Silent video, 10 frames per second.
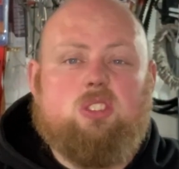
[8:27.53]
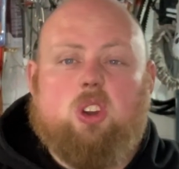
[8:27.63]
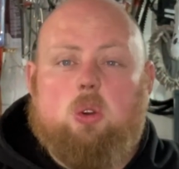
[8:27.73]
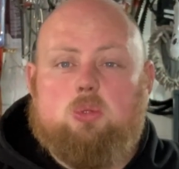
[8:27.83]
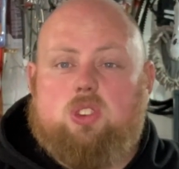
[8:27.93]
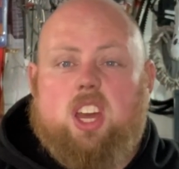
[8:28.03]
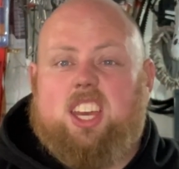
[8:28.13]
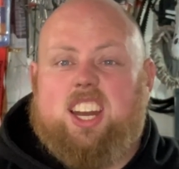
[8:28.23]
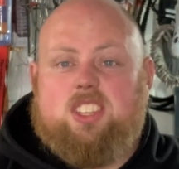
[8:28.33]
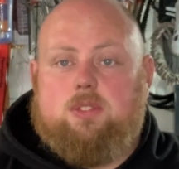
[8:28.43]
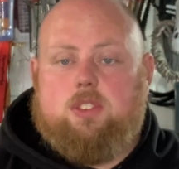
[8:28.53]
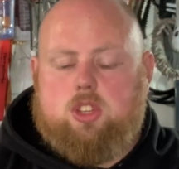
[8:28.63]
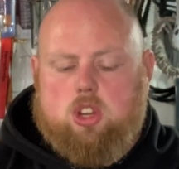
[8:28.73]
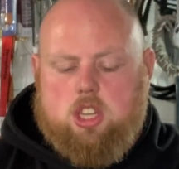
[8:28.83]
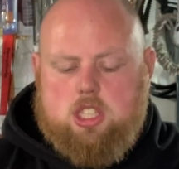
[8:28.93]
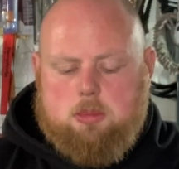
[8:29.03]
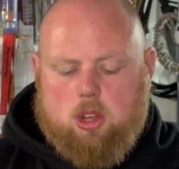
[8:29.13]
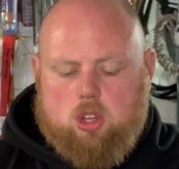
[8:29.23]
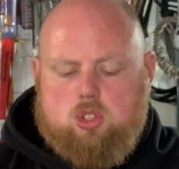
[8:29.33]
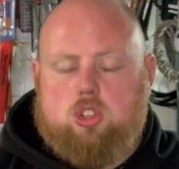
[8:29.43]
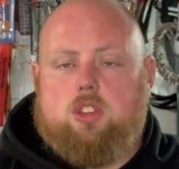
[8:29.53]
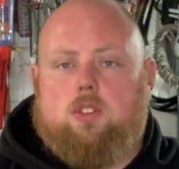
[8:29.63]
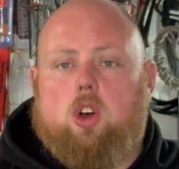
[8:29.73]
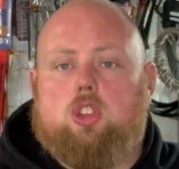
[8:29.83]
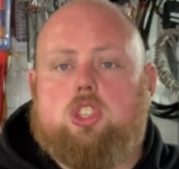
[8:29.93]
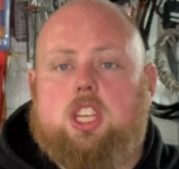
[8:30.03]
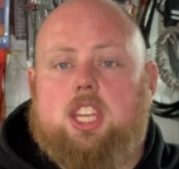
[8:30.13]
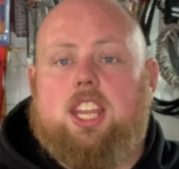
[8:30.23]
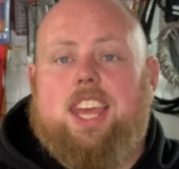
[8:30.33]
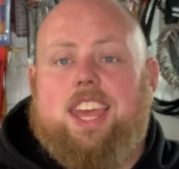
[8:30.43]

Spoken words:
go and try and catch a fish on it, to be honest, because you've all seen